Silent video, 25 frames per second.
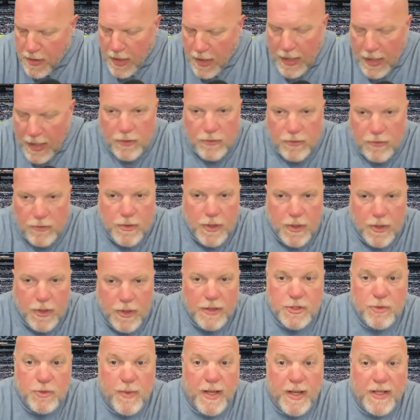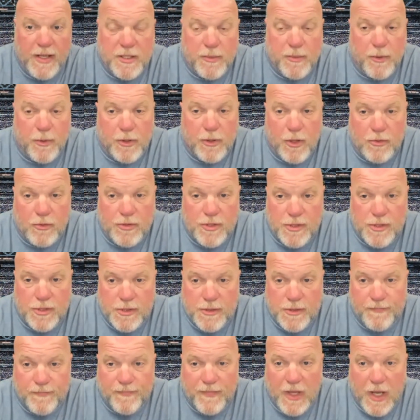I know uh, two basketball
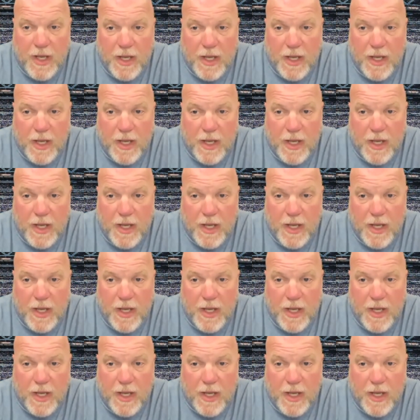coaches,